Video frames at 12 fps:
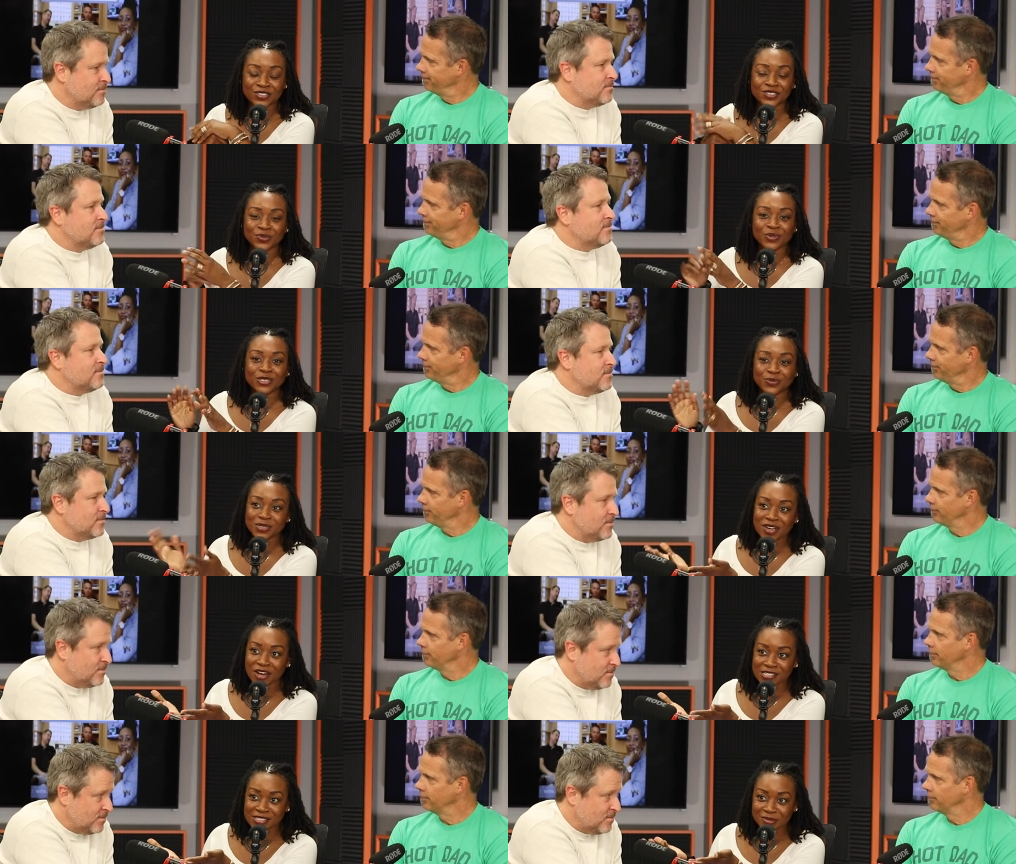Speaker 1: mm-hmm. which was
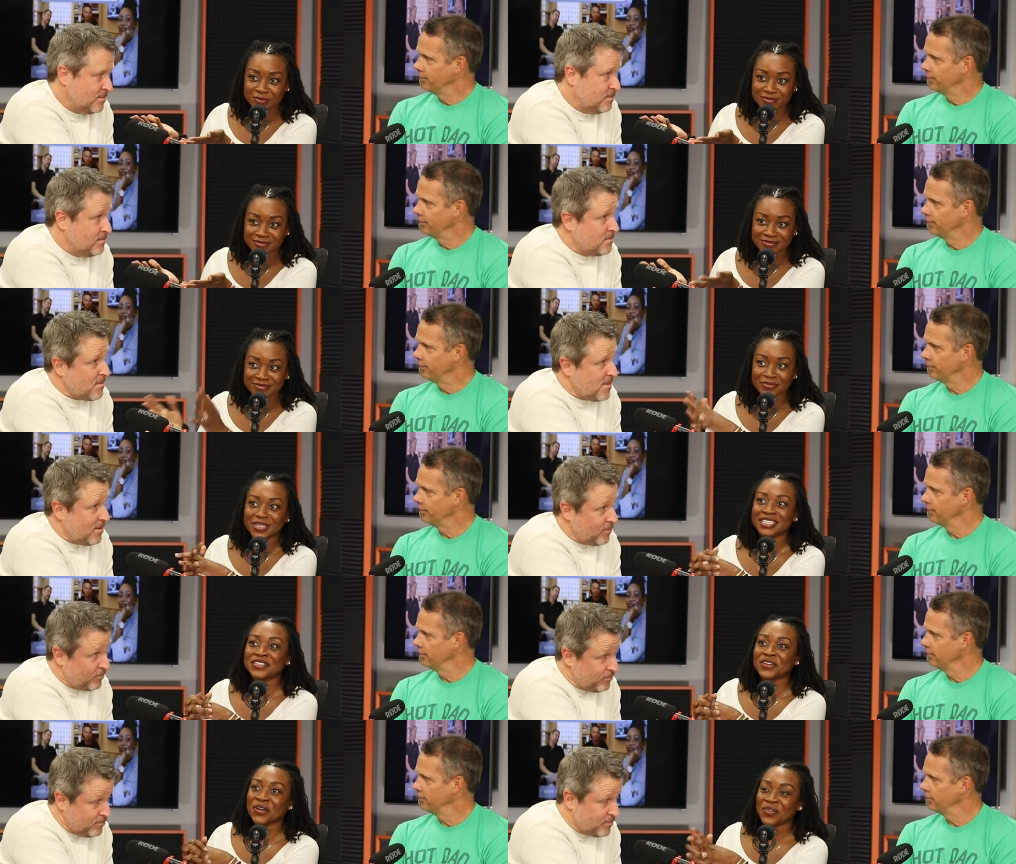awesome. Mm-hmm.
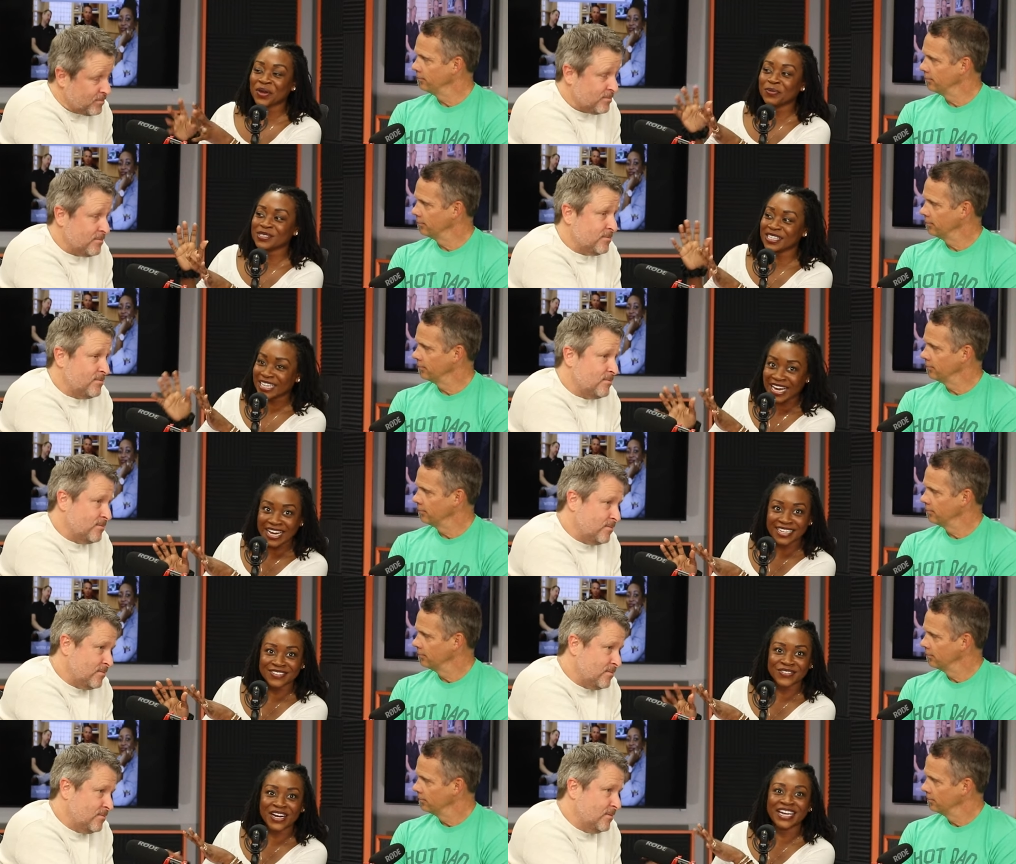But you know, that was a
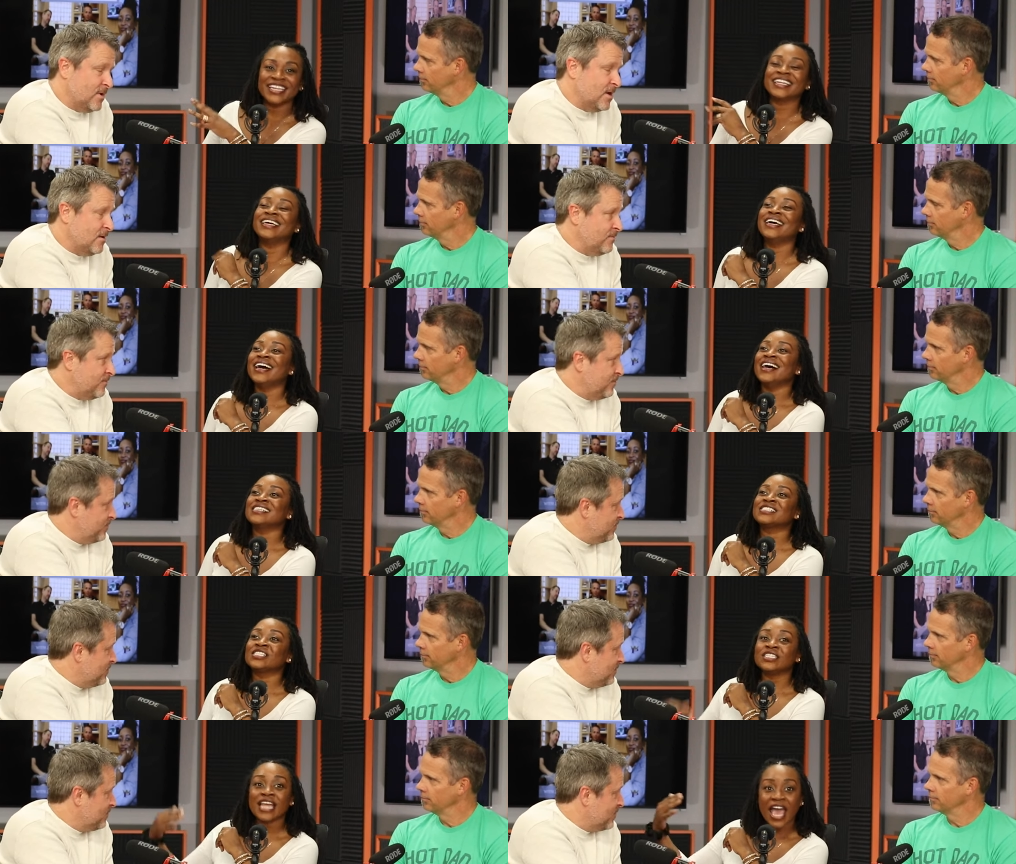lot, right? Yep
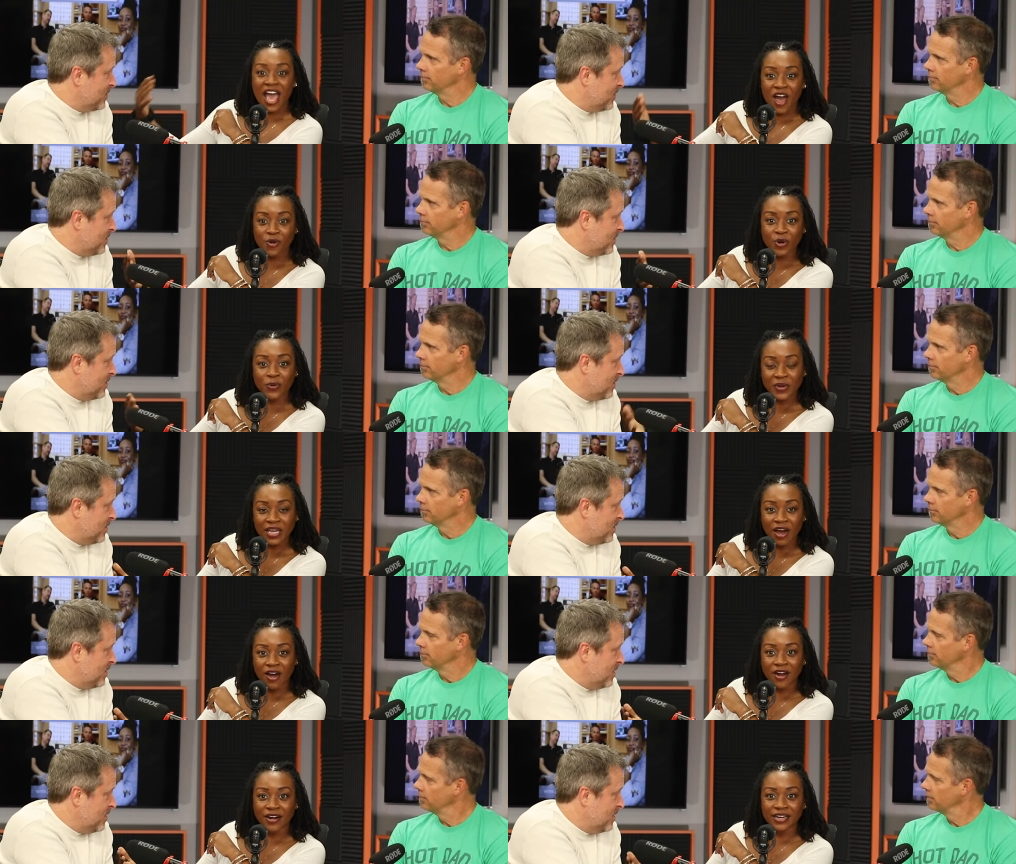to now where we
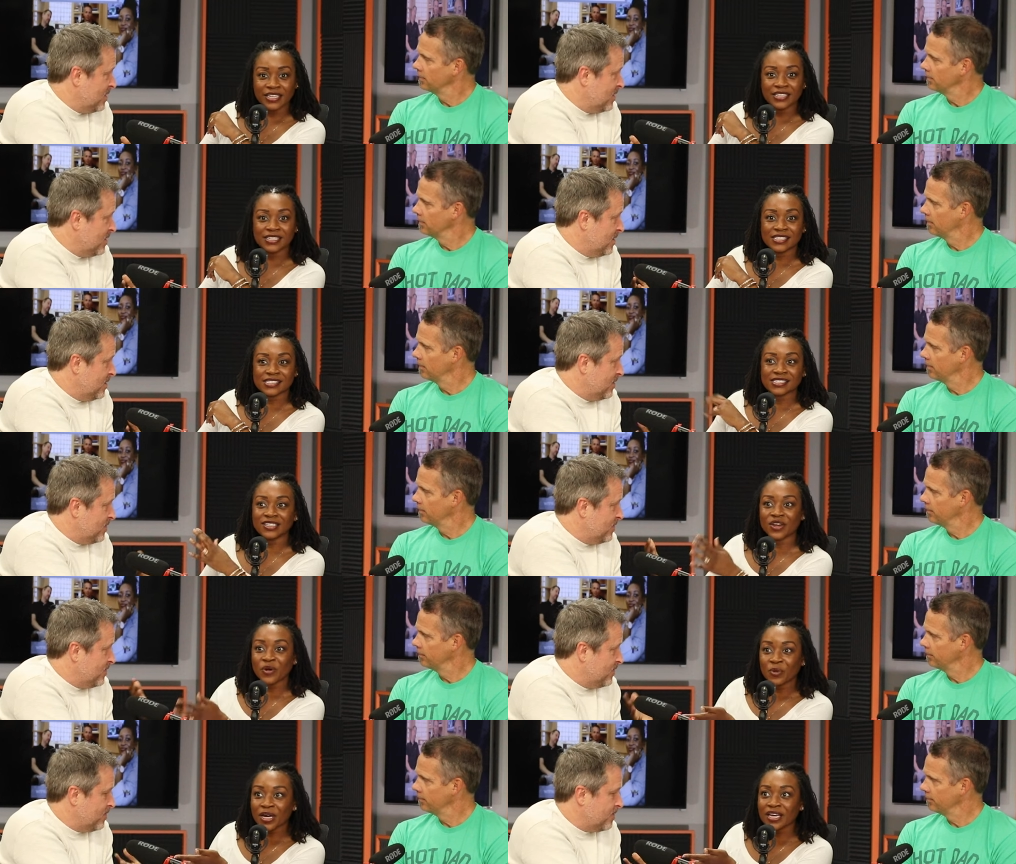are is, you
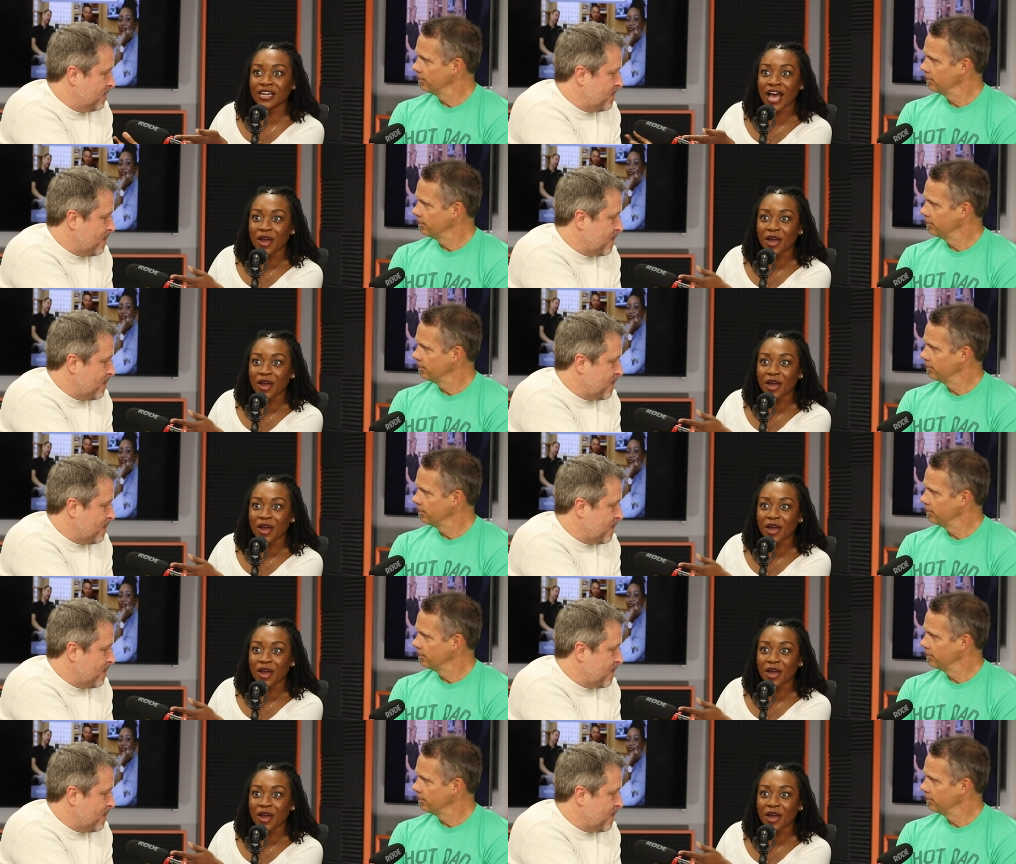know what?